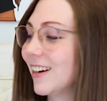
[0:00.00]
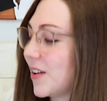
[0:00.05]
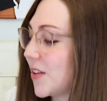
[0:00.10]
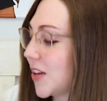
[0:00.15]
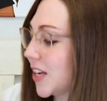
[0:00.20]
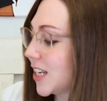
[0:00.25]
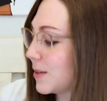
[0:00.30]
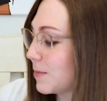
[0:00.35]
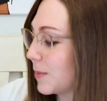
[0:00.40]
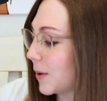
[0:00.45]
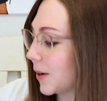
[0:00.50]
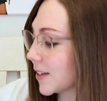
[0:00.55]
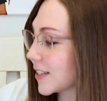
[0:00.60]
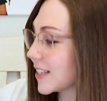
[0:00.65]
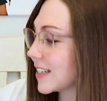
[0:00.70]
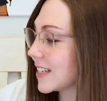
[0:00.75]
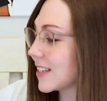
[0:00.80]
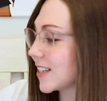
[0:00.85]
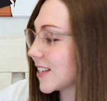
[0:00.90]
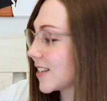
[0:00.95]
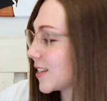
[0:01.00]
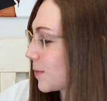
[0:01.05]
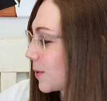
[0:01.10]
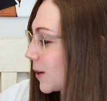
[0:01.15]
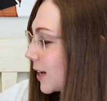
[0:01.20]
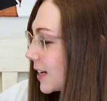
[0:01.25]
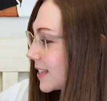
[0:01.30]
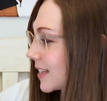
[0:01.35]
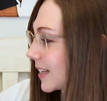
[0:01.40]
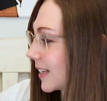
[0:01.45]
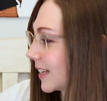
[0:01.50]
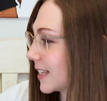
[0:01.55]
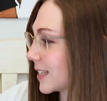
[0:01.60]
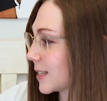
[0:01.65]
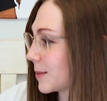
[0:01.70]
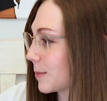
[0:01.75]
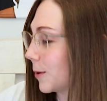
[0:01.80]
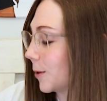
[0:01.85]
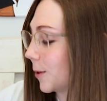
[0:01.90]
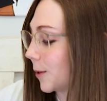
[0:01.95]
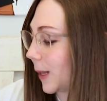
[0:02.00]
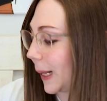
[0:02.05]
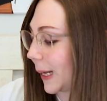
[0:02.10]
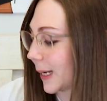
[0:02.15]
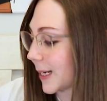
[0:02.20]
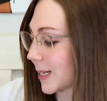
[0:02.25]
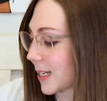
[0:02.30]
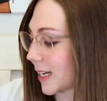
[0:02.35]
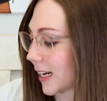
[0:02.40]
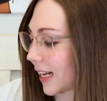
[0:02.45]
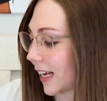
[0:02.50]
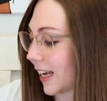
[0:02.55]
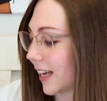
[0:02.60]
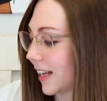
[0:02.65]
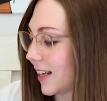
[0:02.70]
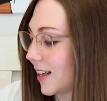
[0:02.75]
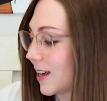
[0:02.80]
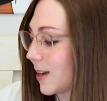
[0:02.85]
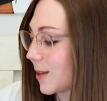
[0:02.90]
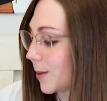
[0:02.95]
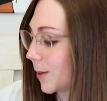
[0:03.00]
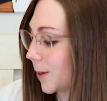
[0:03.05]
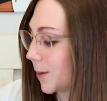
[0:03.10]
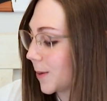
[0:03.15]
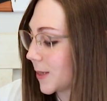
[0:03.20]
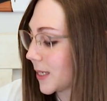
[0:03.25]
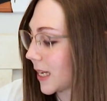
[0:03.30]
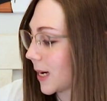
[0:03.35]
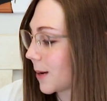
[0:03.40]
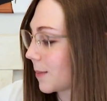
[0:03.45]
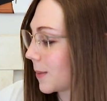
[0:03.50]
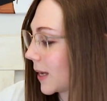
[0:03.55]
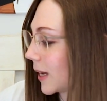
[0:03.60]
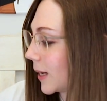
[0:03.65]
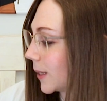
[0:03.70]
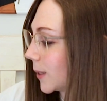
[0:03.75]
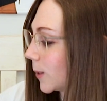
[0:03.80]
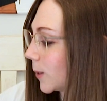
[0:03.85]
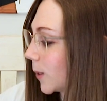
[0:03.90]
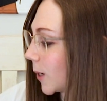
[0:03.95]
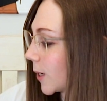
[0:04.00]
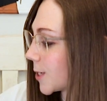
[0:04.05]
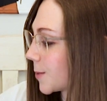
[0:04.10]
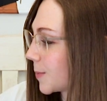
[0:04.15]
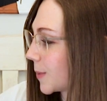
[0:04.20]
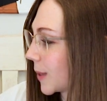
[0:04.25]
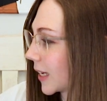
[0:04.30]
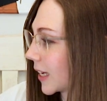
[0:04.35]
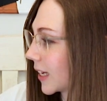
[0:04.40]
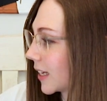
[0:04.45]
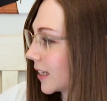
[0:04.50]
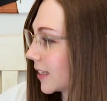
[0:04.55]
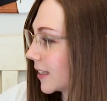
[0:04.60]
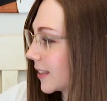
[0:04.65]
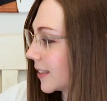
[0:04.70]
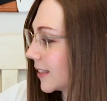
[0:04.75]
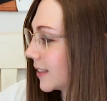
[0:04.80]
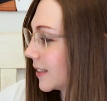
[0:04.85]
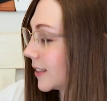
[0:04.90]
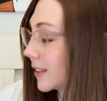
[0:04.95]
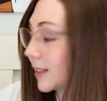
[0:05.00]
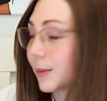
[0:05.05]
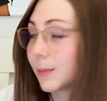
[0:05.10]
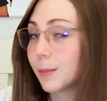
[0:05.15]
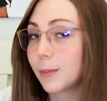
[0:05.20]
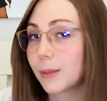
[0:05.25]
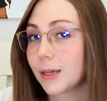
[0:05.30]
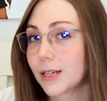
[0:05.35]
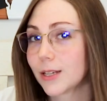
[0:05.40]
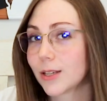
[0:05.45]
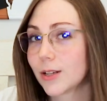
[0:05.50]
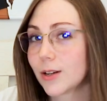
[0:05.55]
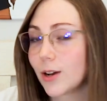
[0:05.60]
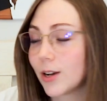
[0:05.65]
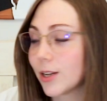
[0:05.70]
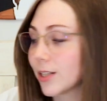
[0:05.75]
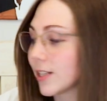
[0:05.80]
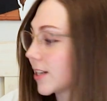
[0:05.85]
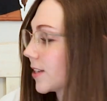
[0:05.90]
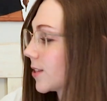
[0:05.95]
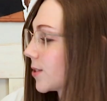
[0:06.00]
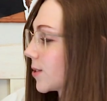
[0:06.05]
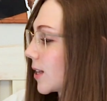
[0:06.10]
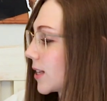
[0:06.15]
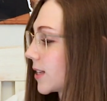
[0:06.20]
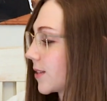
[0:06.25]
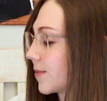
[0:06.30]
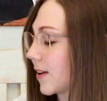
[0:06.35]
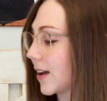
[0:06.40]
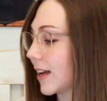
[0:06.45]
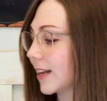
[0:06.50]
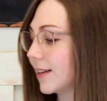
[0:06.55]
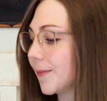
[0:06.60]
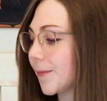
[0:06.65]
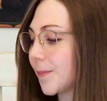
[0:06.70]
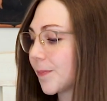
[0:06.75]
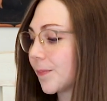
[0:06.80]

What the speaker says: His box is surprisingly small actually. I thought it was going to be a lot bigger, but it's not, so that's fine.